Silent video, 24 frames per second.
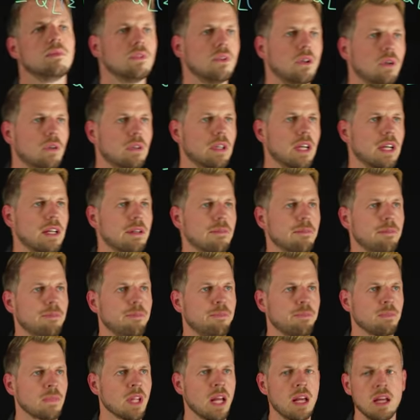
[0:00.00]
Okay,
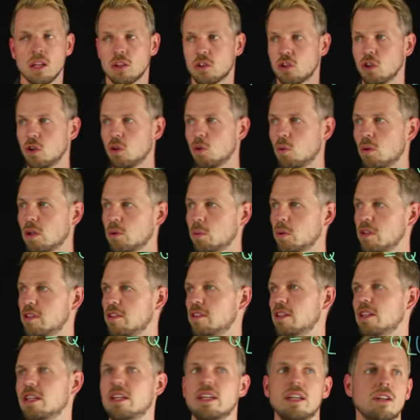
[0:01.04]
so what we
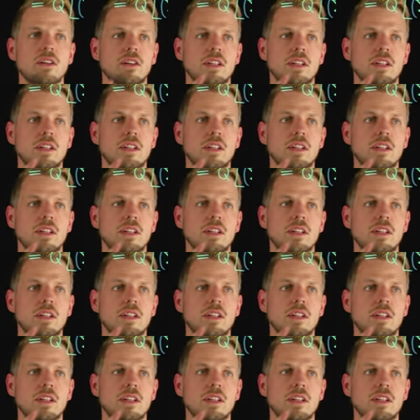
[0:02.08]
see here